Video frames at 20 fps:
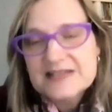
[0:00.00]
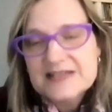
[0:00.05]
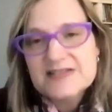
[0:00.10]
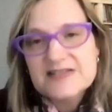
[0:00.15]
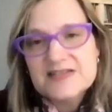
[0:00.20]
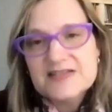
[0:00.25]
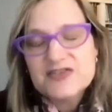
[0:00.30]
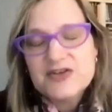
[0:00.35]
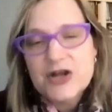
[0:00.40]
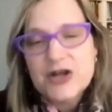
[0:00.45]
This
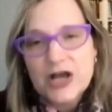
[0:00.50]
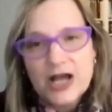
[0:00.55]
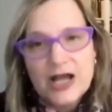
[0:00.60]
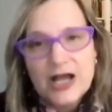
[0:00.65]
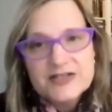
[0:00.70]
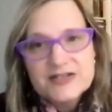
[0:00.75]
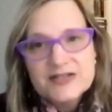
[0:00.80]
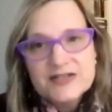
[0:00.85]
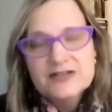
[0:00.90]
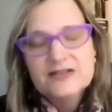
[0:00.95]
is
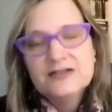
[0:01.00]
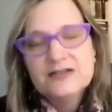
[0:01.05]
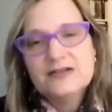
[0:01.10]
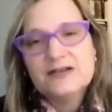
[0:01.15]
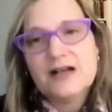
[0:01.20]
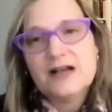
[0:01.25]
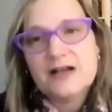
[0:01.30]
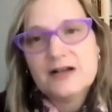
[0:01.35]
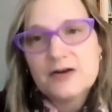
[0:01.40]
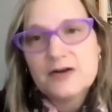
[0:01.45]
not
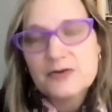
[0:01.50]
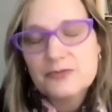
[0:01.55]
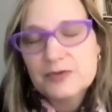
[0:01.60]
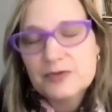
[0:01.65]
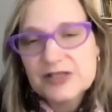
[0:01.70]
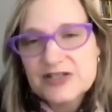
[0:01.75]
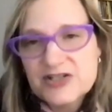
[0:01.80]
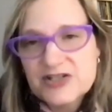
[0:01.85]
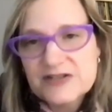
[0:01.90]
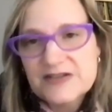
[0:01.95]
a
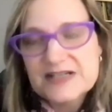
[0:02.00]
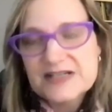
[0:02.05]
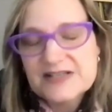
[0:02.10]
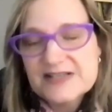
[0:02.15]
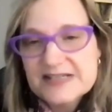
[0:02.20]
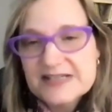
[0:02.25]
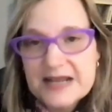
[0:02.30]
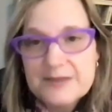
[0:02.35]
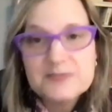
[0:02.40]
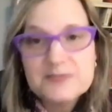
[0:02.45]
religion that
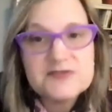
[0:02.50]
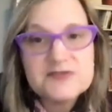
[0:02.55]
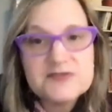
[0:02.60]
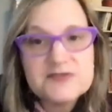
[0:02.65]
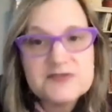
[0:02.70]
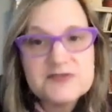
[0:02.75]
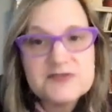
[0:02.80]
stems